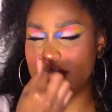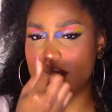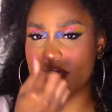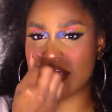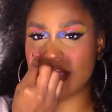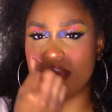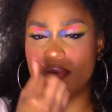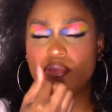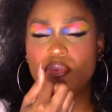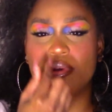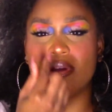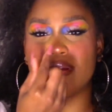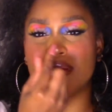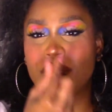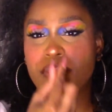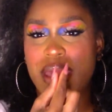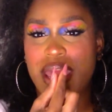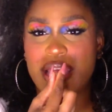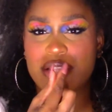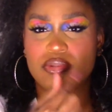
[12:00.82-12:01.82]
it because I'm wearing a
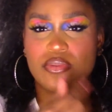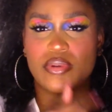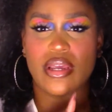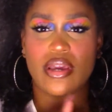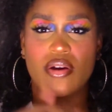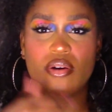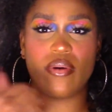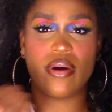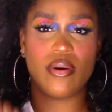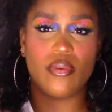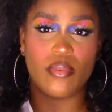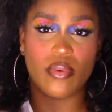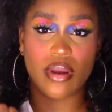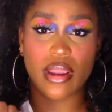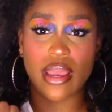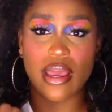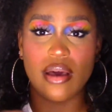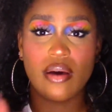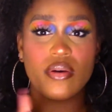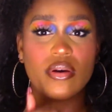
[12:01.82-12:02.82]
mask when I go out and
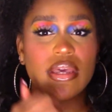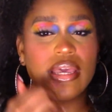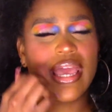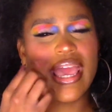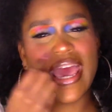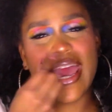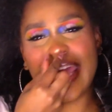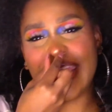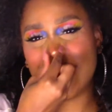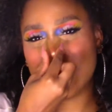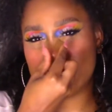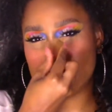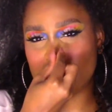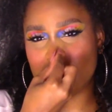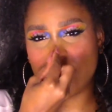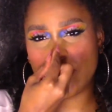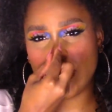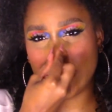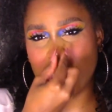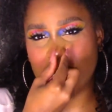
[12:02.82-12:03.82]
work out and I
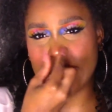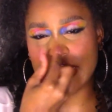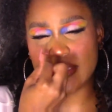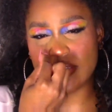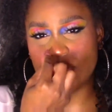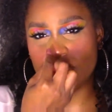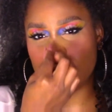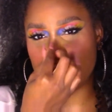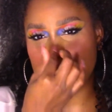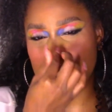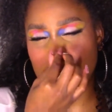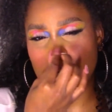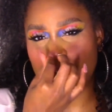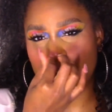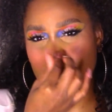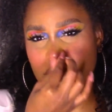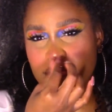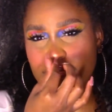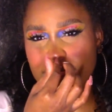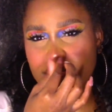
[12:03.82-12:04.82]
just feel like it's just
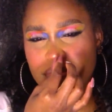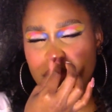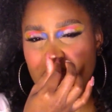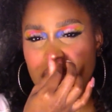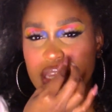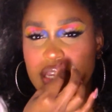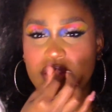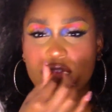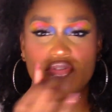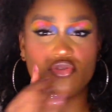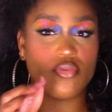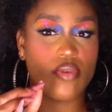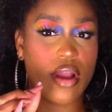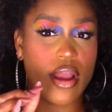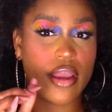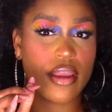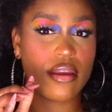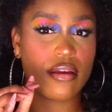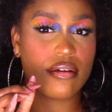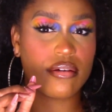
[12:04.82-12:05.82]
like making it
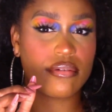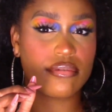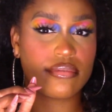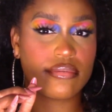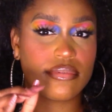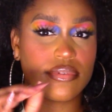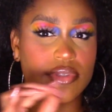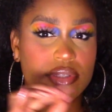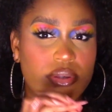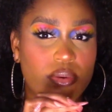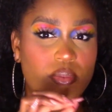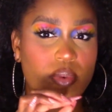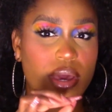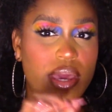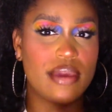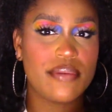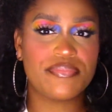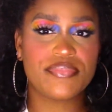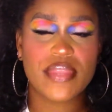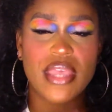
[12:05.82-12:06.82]
drier in some
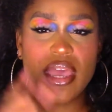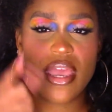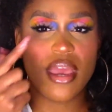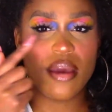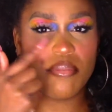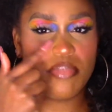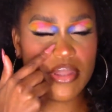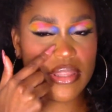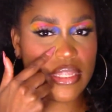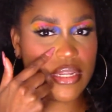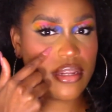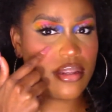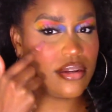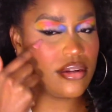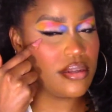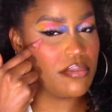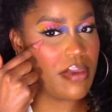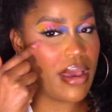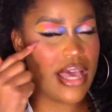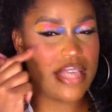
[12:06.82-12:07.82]
way. But then
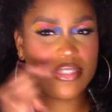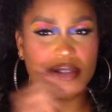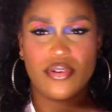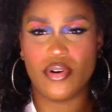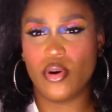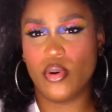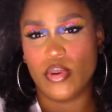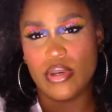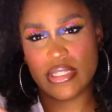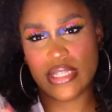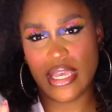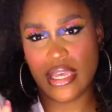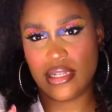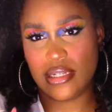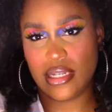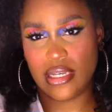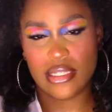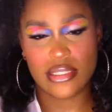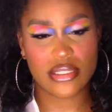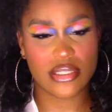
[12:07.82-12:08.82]
underneath my eyes, I've always had
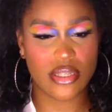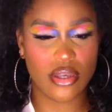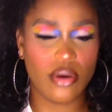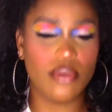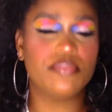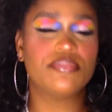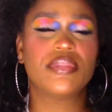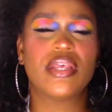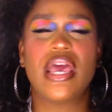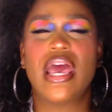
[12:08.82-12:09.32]
that. So